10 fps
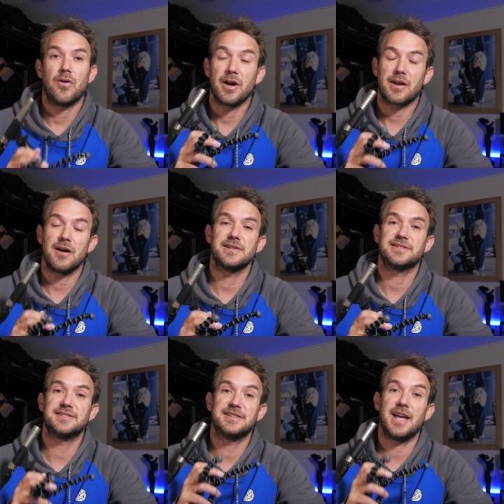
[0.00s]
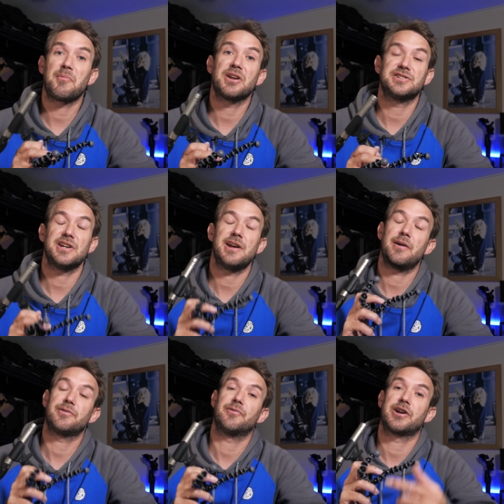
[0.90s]
Alright guys, so today I'm going to show you
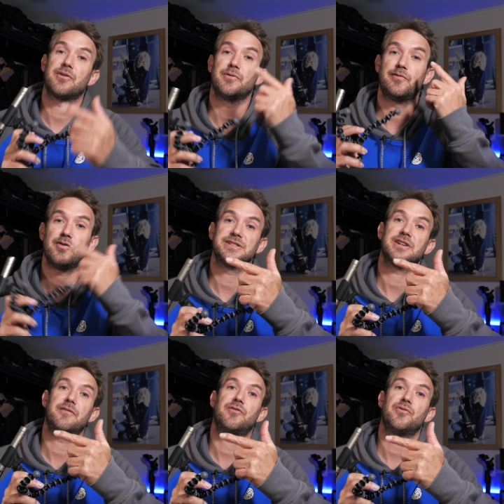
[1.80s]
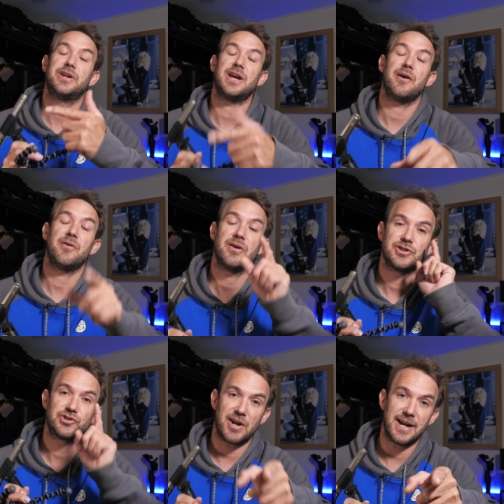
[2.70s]
how to record voiceover audio
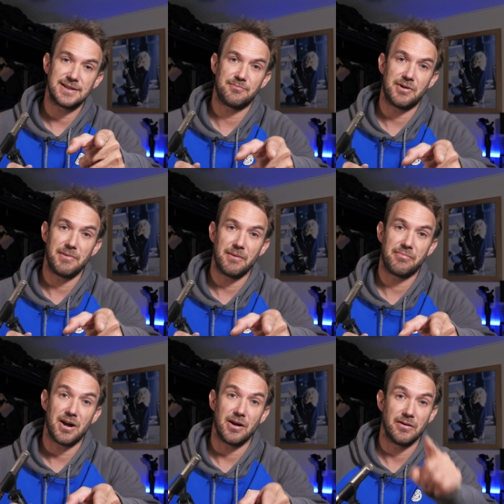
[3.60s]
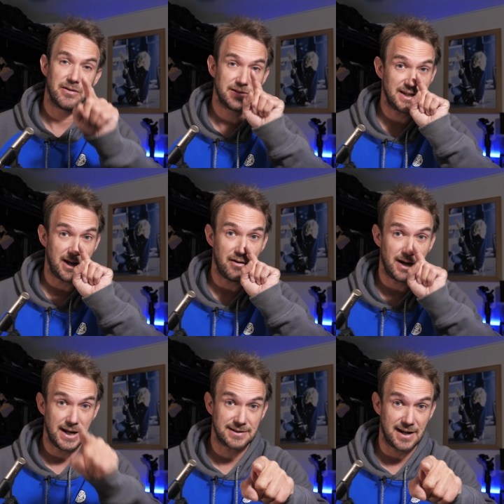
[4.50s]
straight into Premiere Pro. So
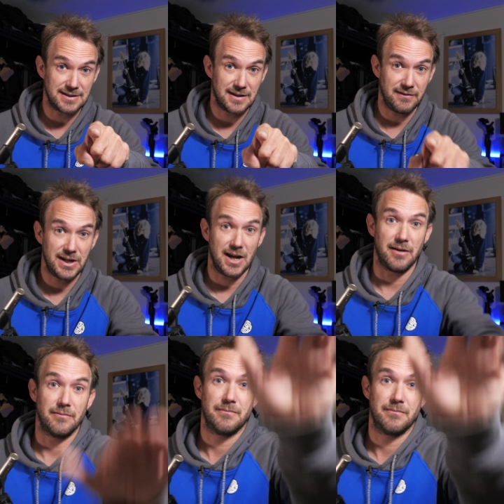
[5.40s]
let's get into the video.